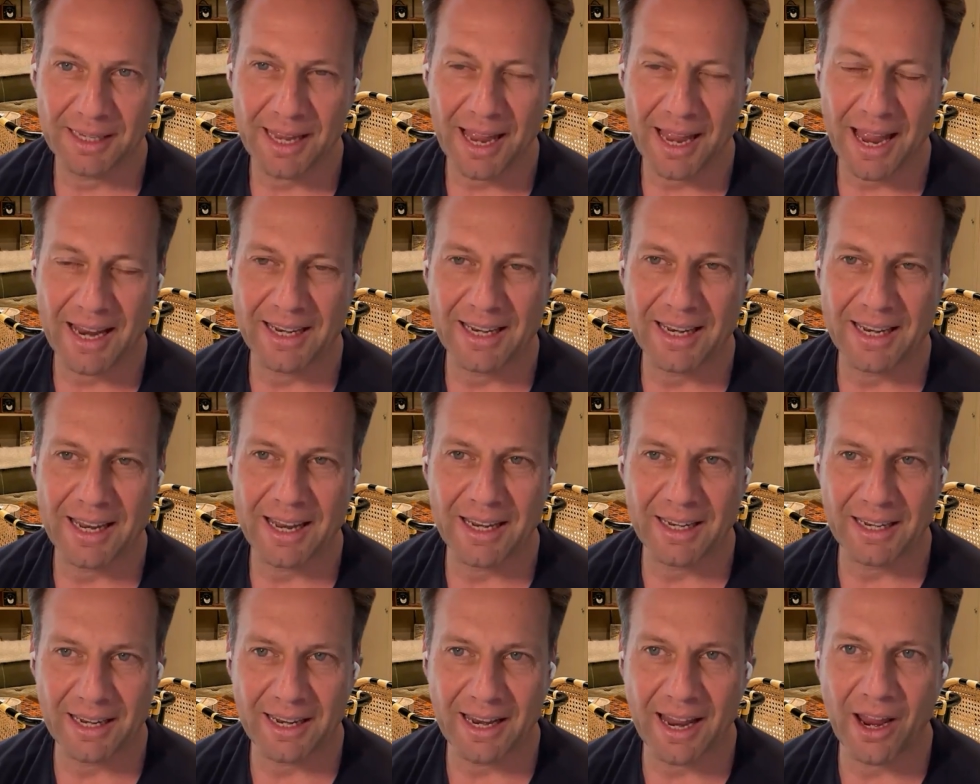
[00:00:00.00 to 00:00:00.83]
And in
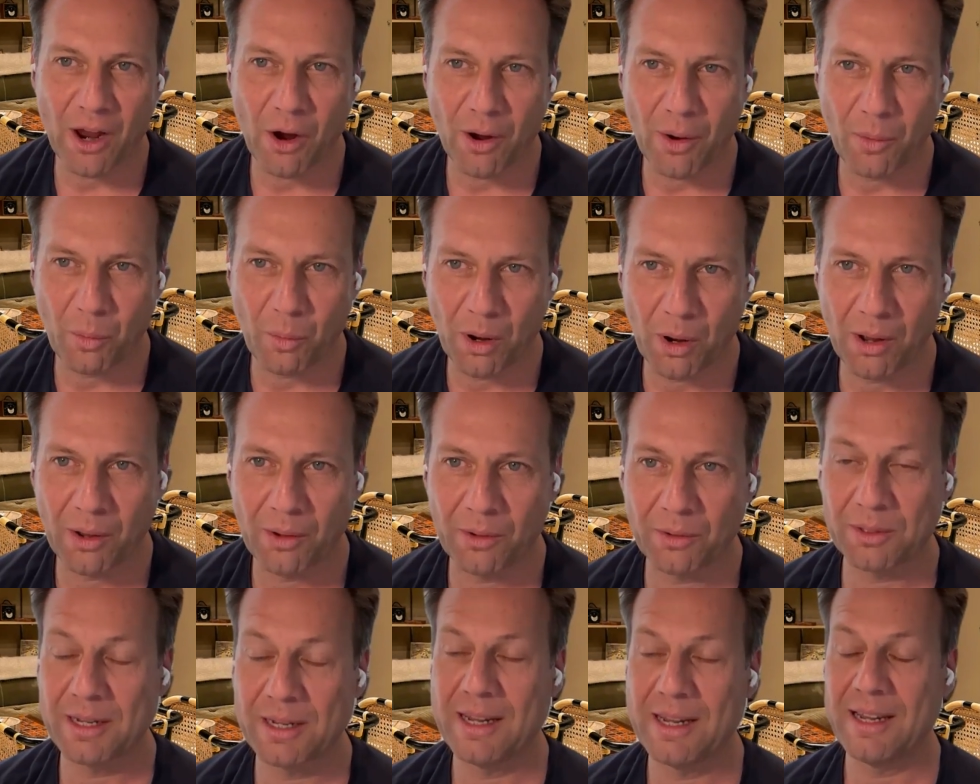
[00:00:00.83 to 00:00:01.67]
an AI
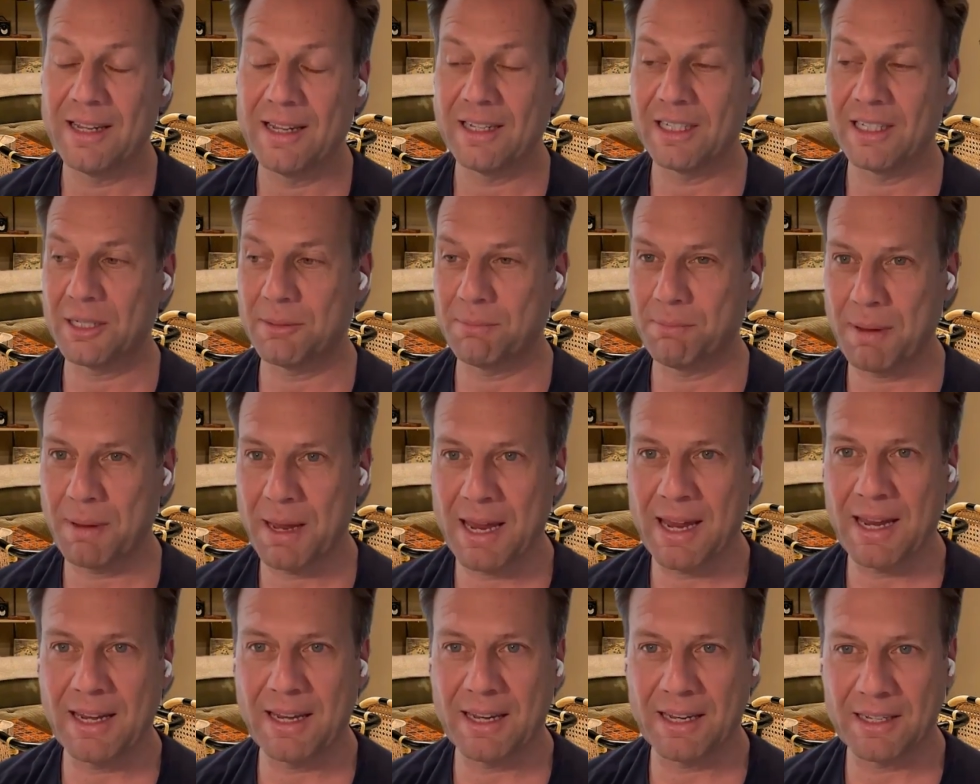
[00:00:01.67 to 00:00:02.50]
world,
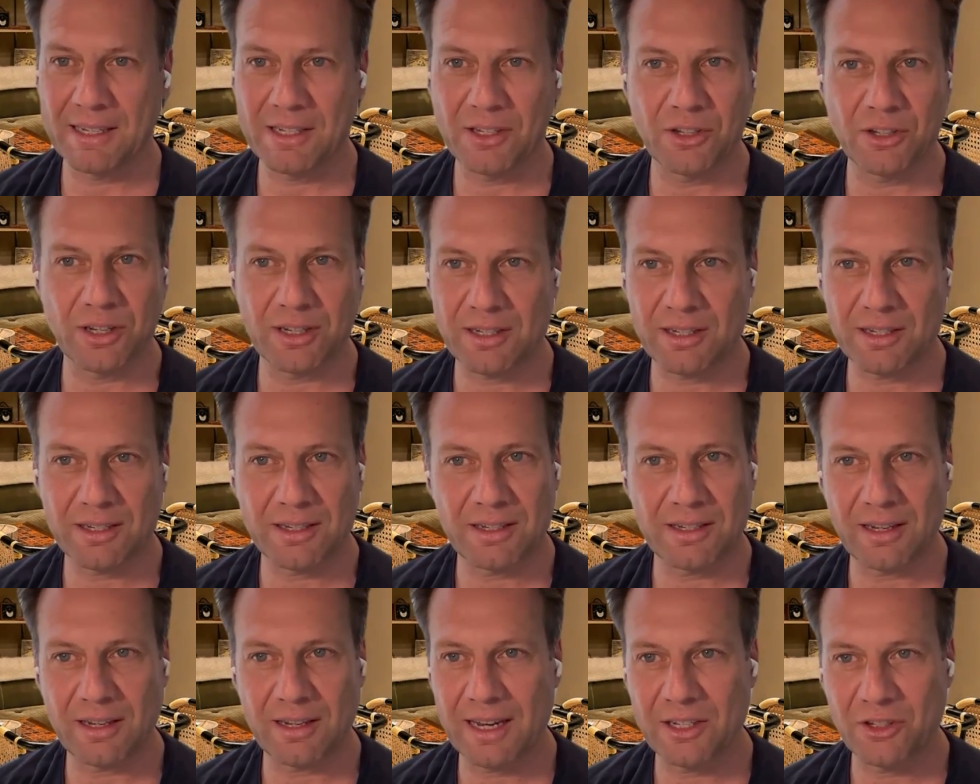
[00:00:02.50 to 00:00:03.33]
speed is
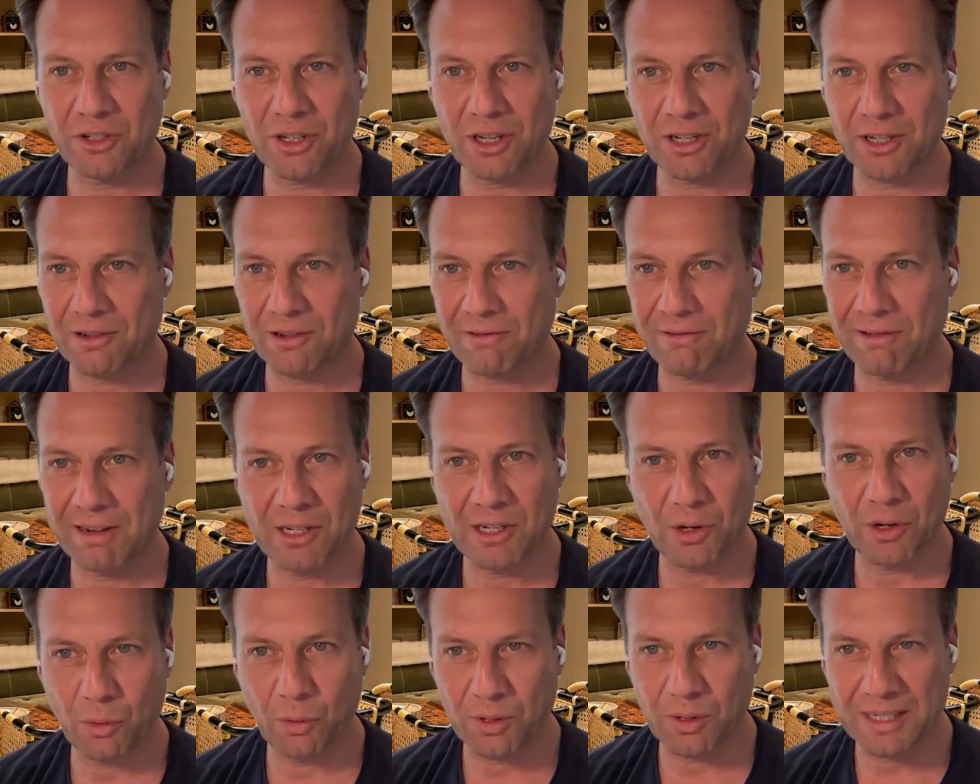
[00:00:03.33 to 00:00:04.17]
just
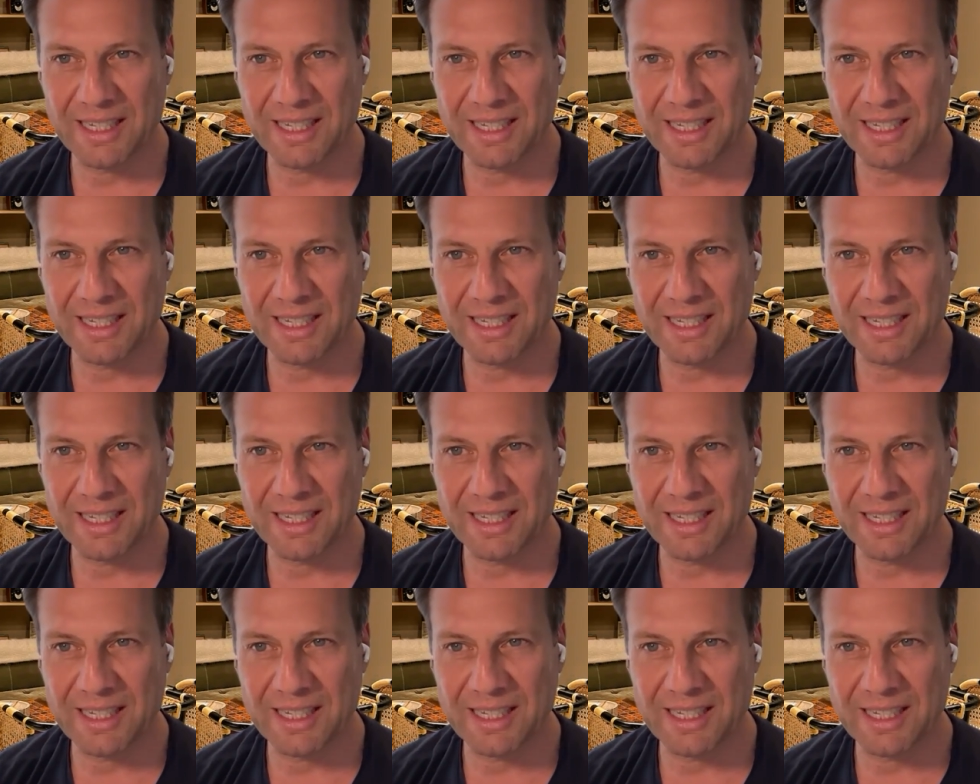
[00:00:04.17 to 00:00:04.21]
critical because